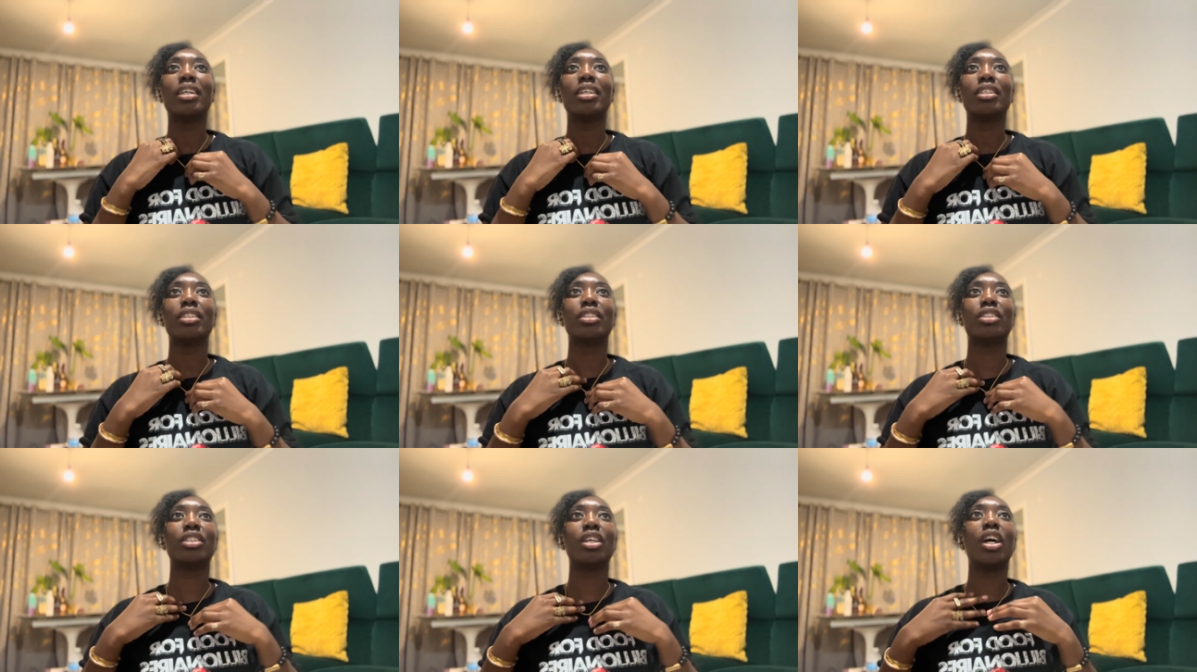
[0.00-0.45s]

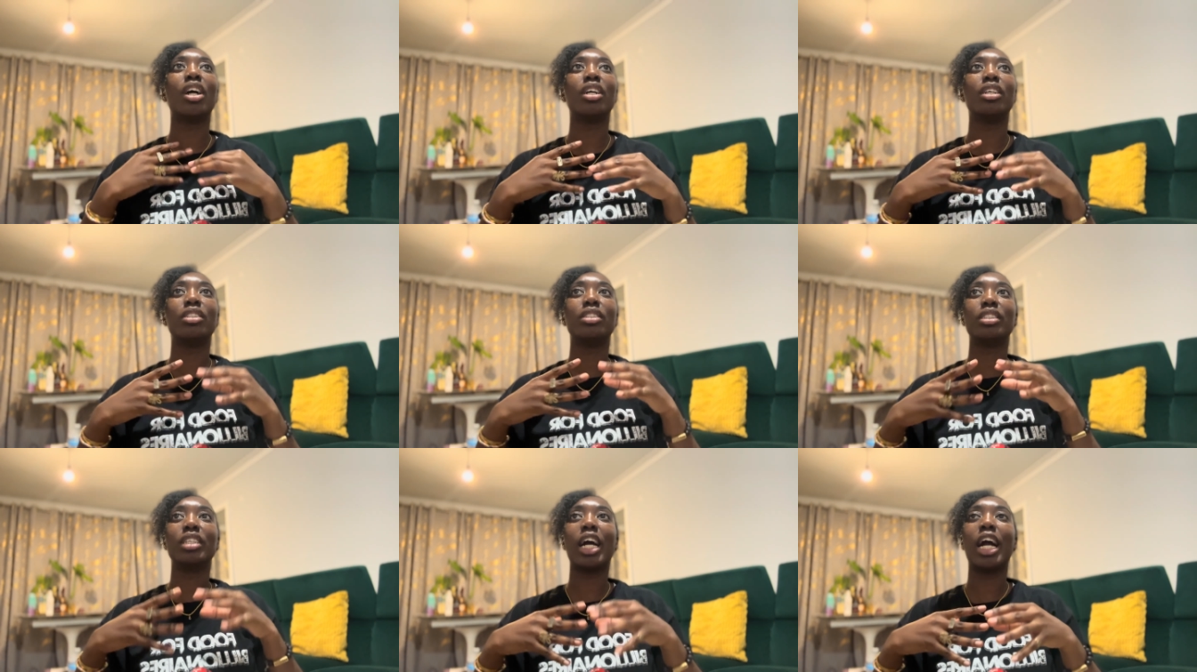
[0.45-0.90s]

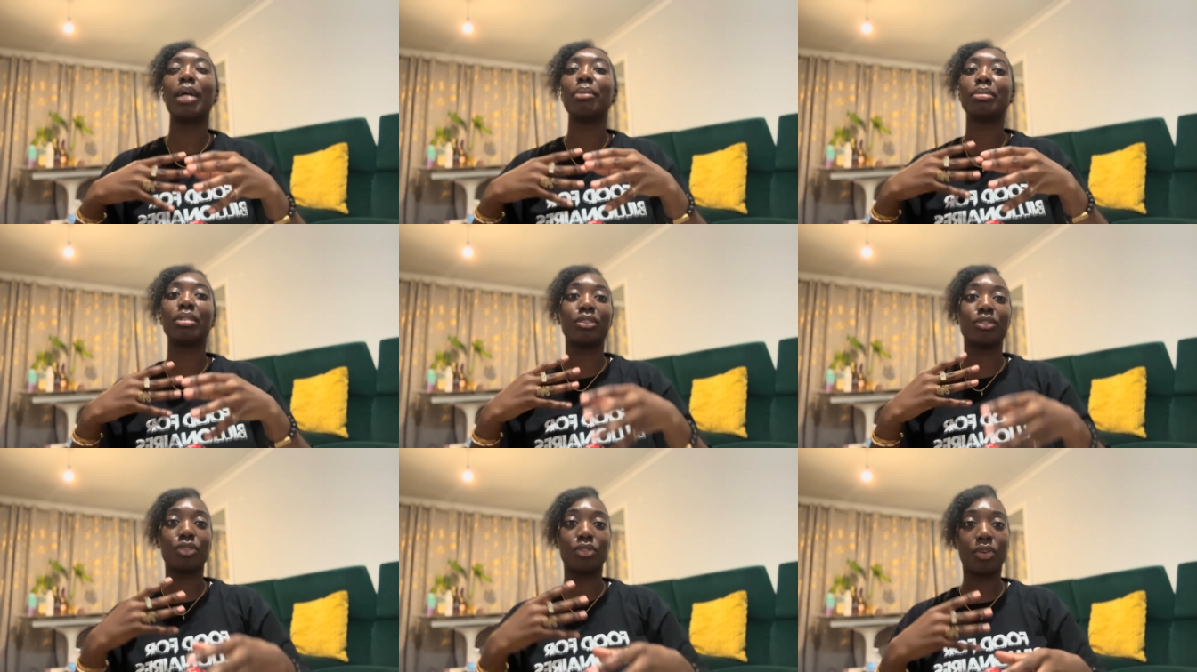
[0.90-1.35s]
certain
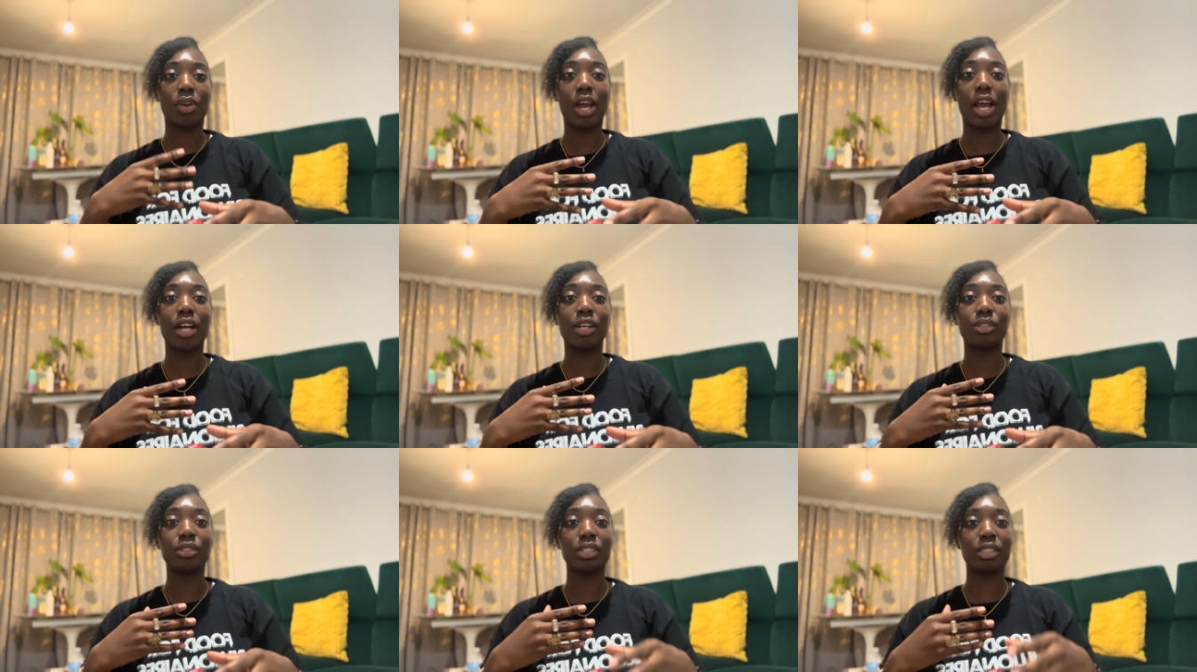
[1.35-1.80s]
types of
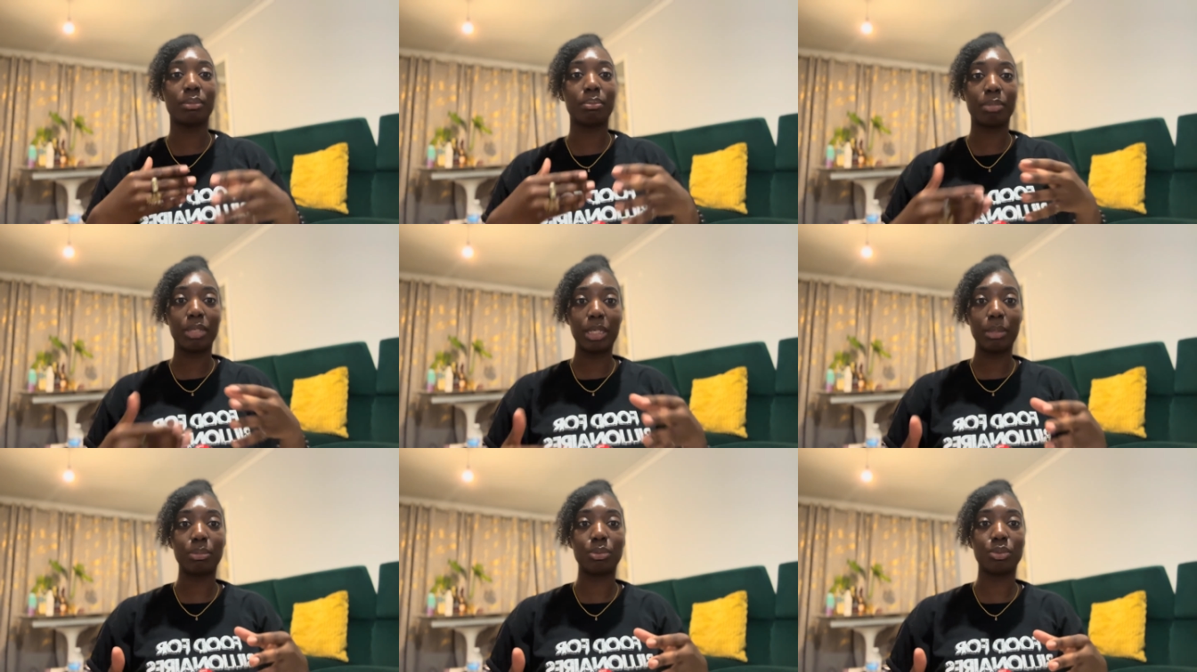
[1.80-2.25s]
crowds and
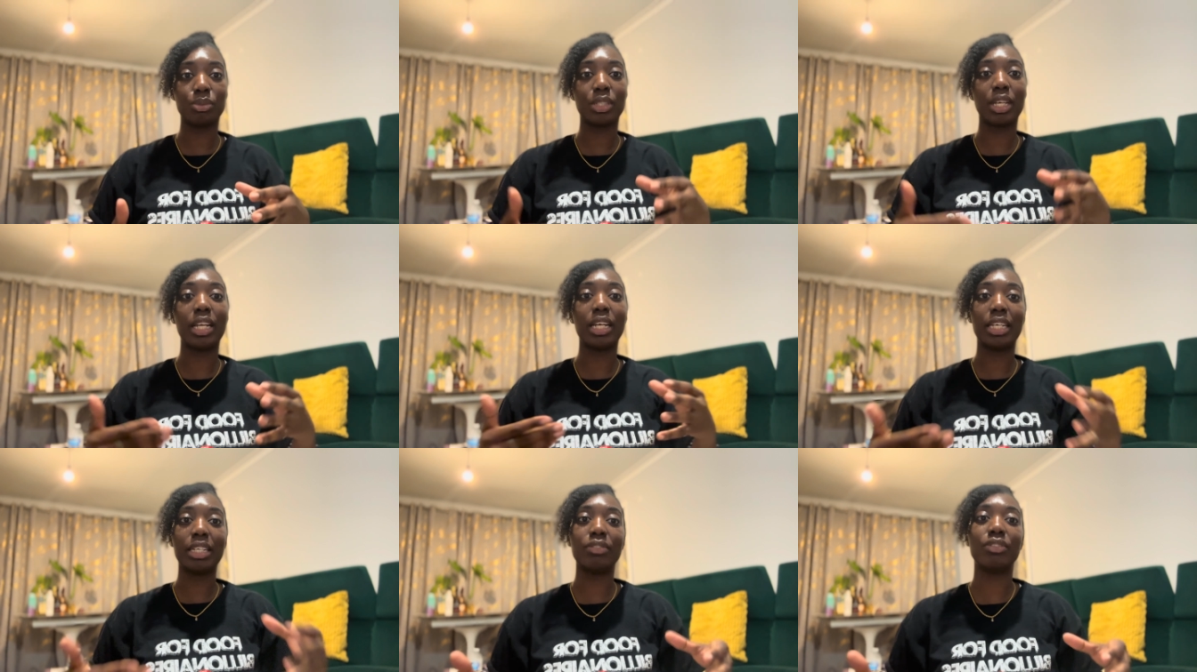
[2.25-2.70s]
people
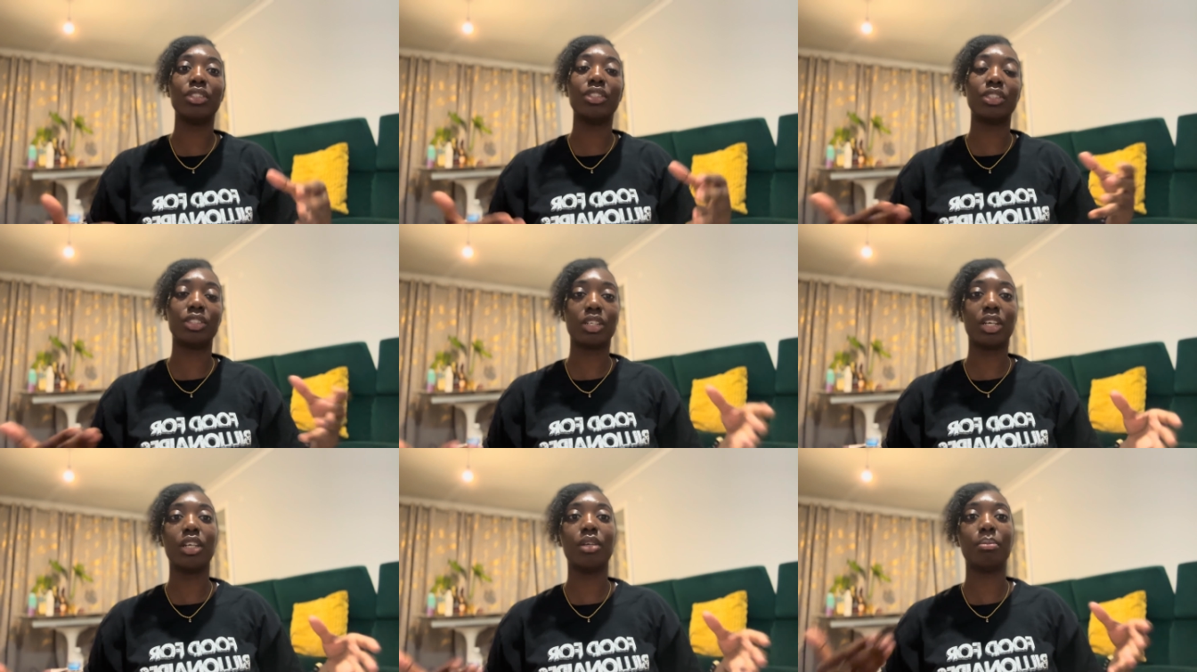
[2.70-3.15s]
that live in
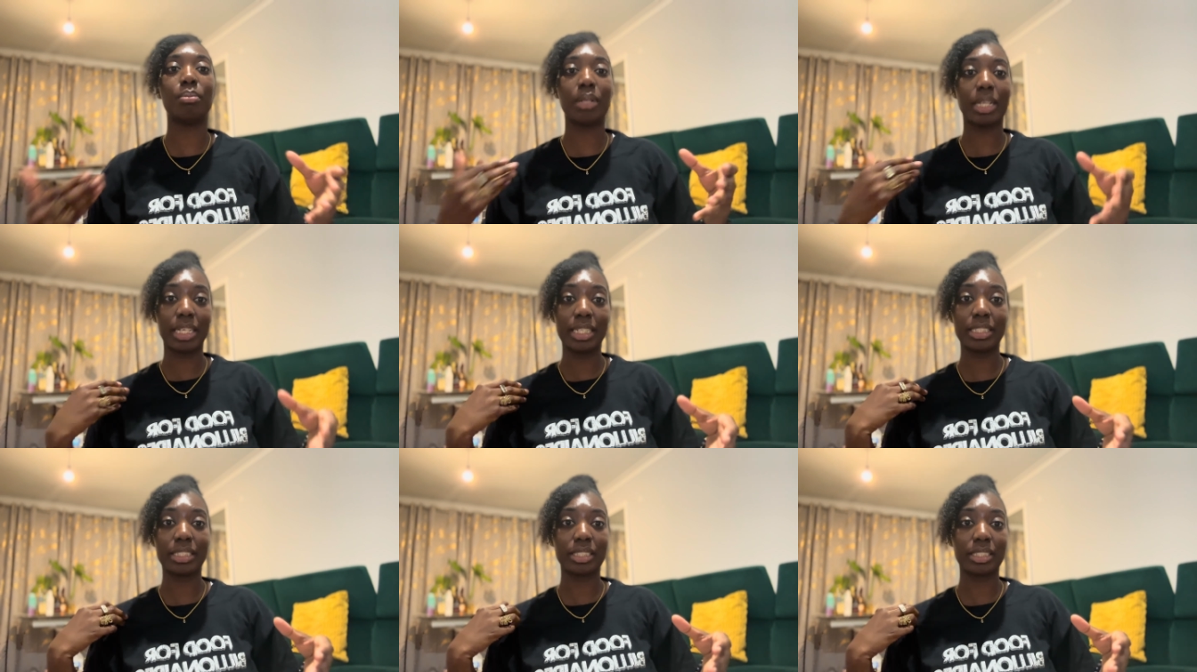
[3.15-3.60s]
certain
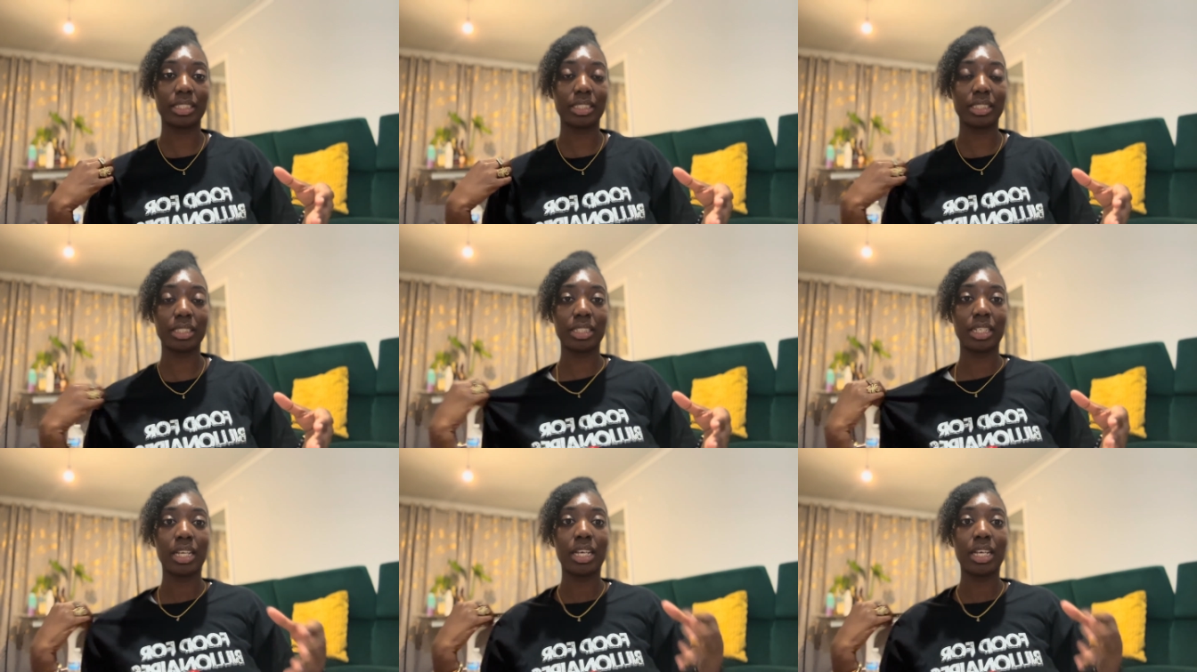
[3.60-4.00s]
places.